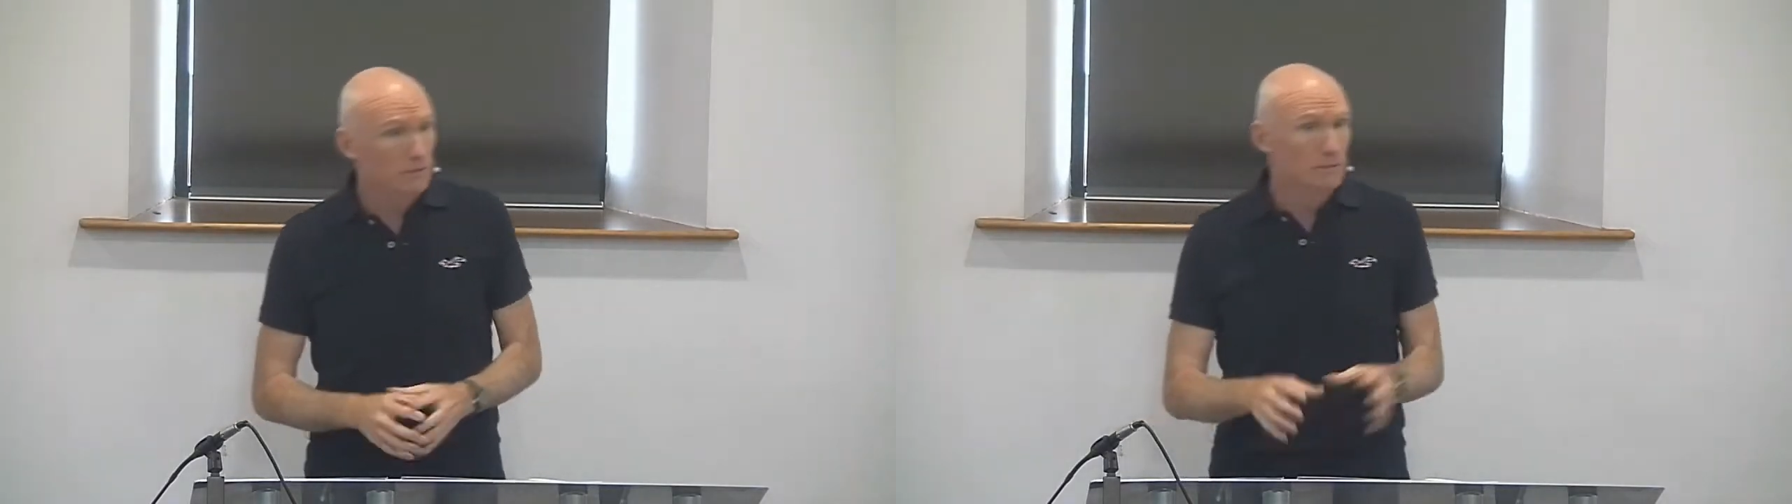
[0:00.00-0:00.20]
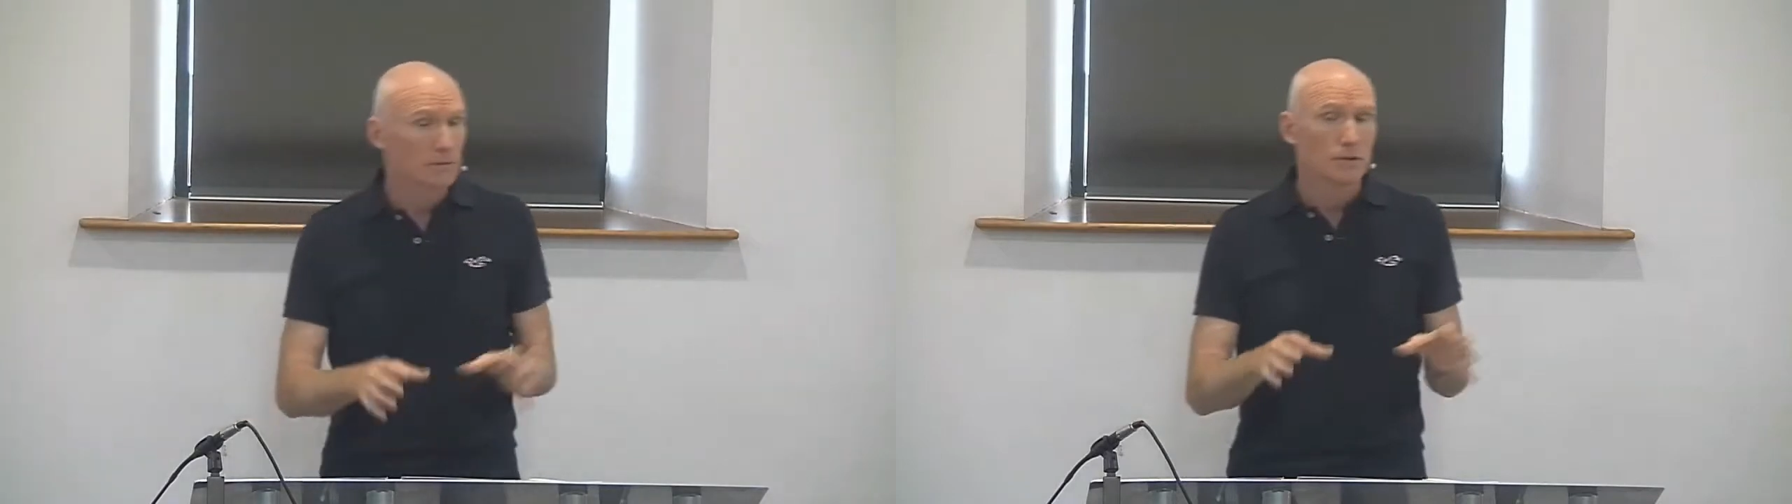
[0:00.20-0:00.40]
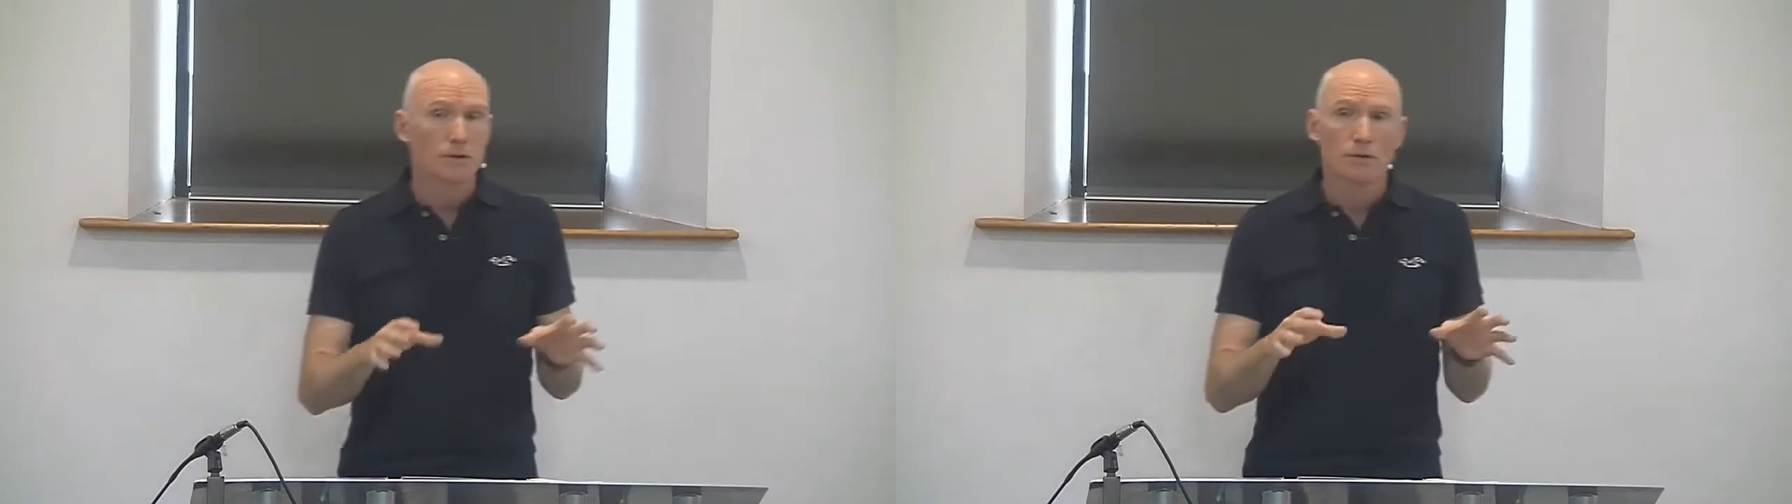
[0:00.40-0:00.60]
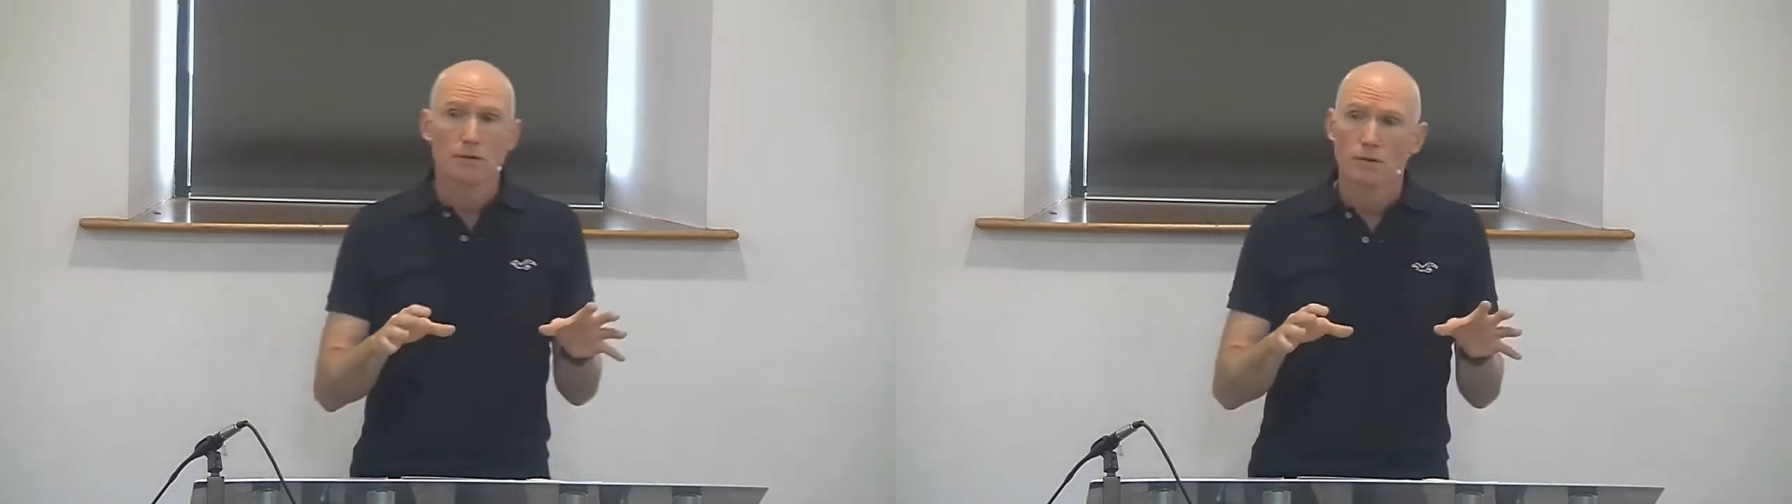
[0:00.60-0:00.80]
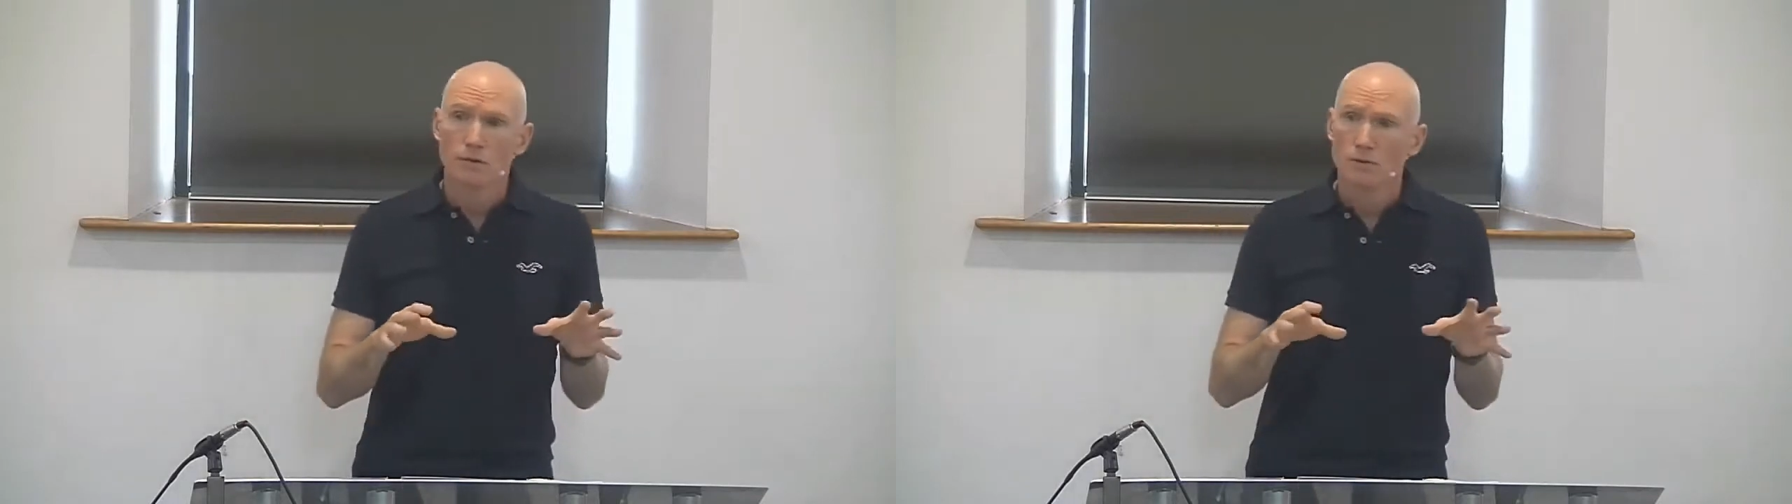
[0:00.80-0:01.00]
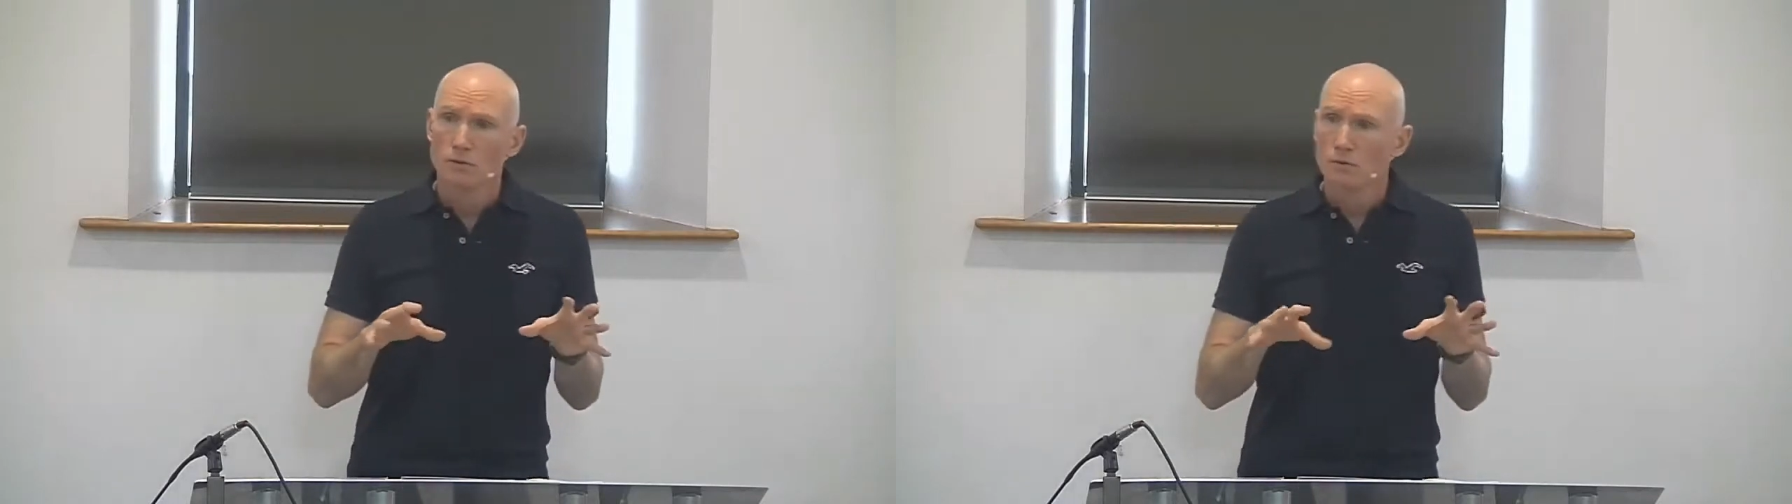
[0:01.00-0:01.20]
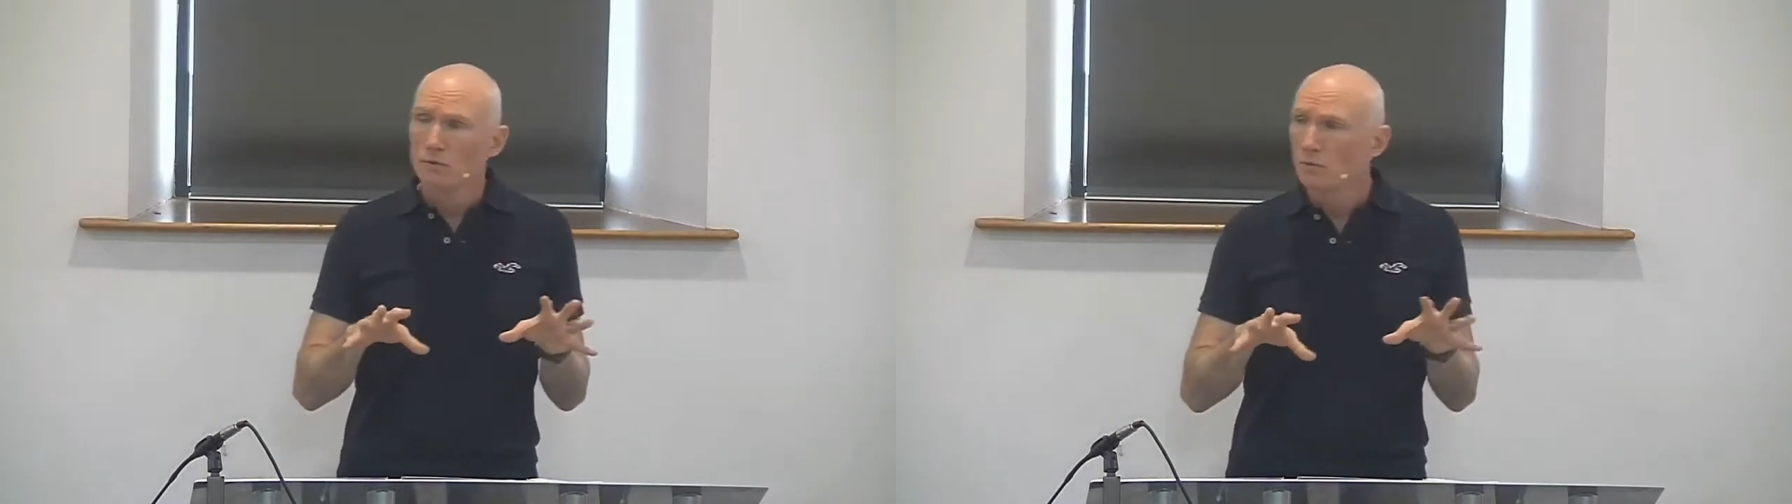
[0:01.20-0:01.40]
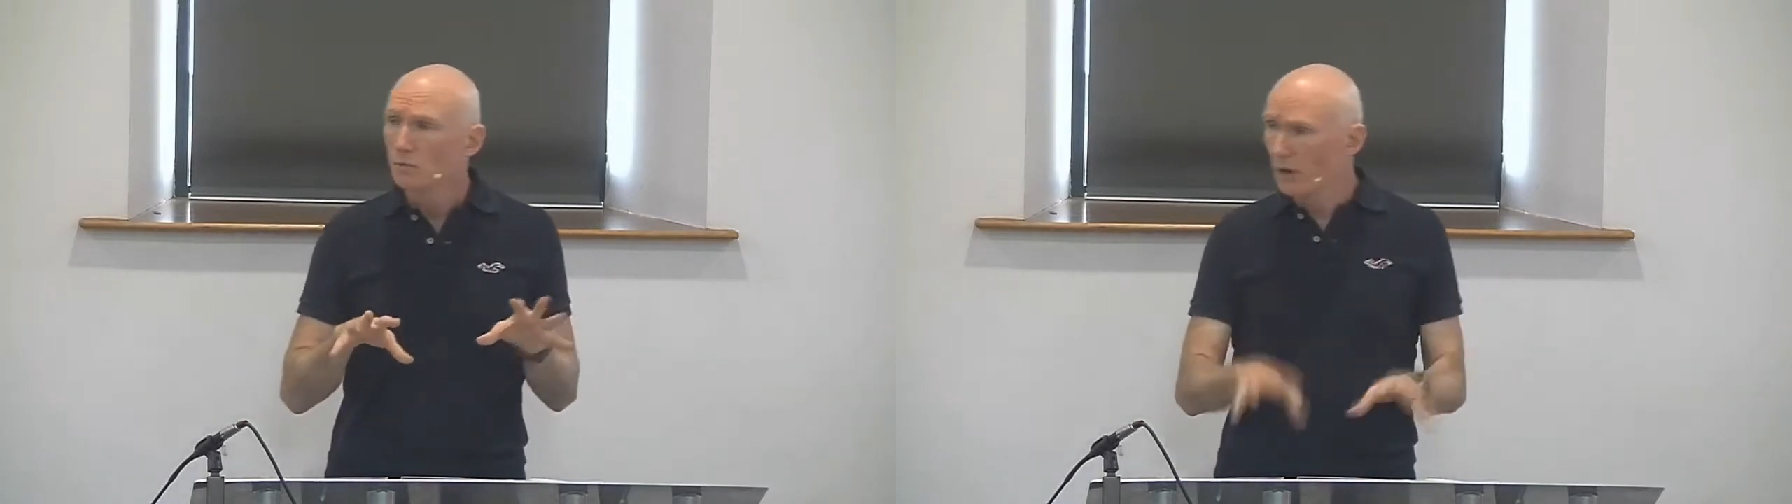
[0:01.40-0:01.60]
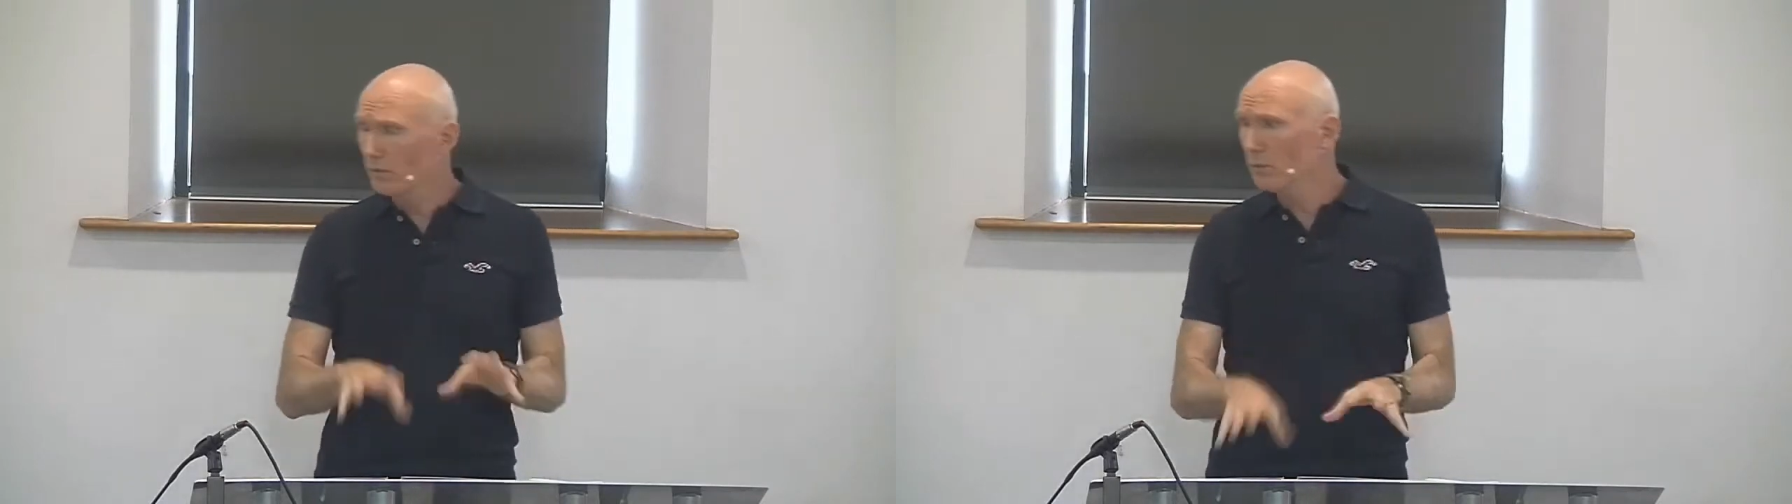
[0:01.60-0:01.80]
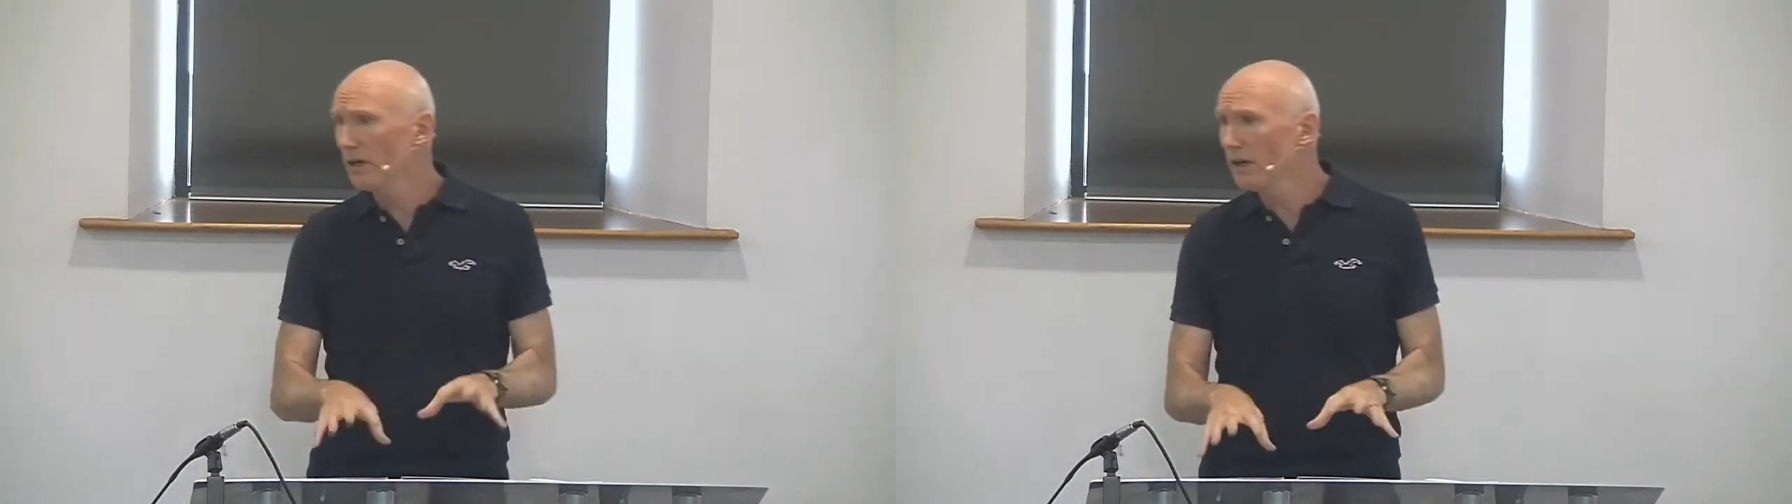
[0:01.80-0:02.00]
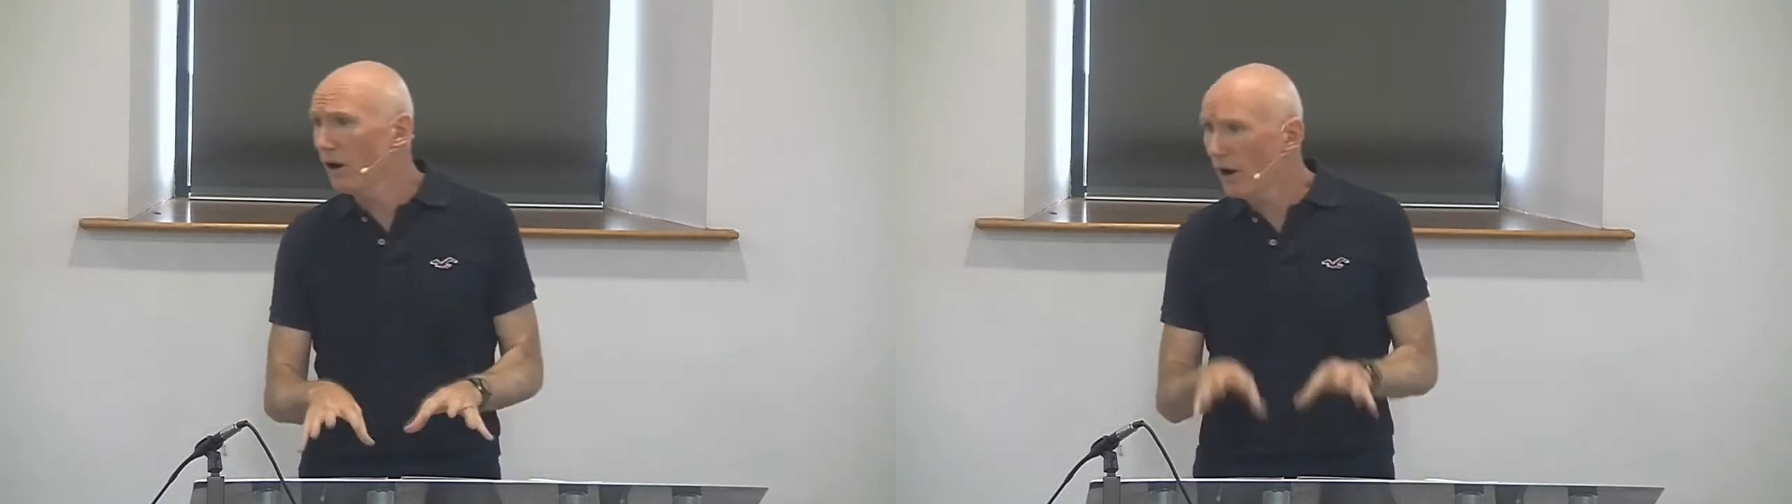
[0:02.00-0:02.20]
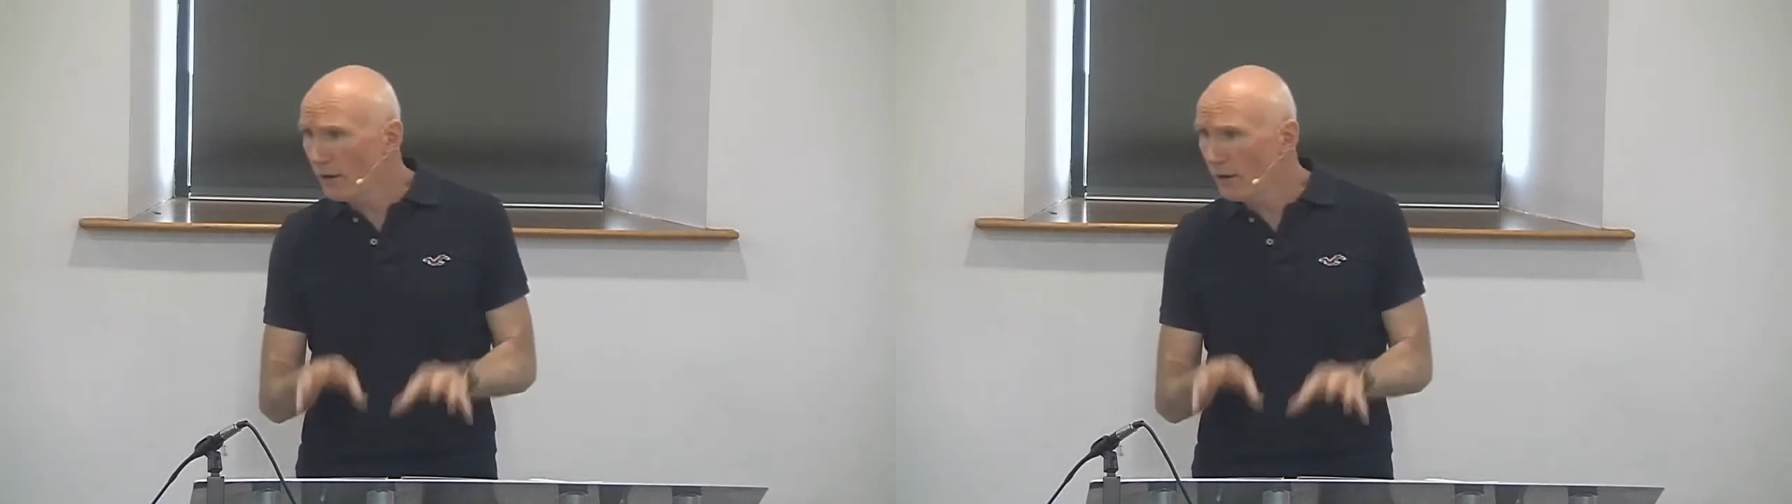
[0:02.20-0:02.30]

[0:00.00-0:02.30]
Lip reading: But what we